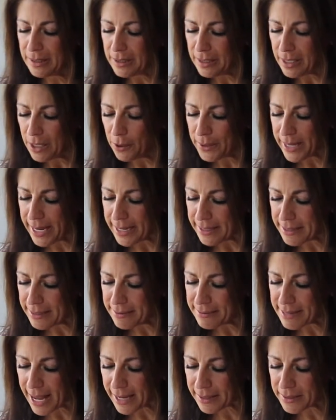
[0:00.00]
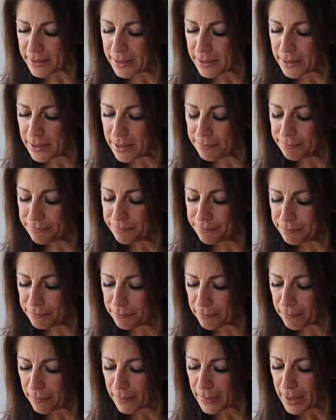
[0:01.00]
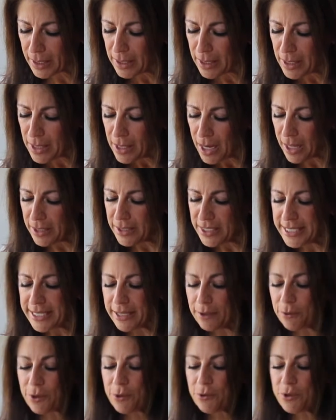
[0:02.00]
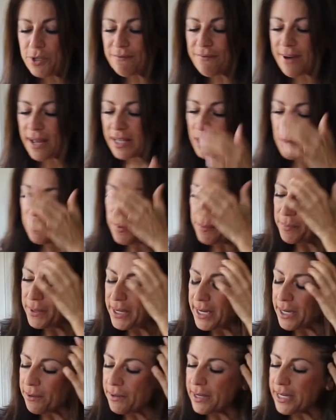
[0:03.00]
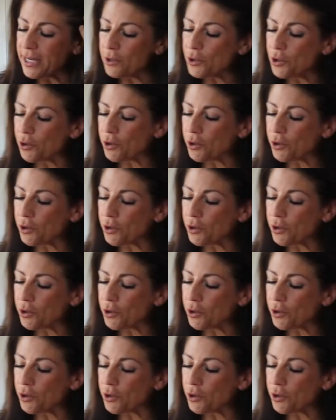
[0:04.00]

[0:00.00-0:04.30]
Okay, next. Until you develop a period, you're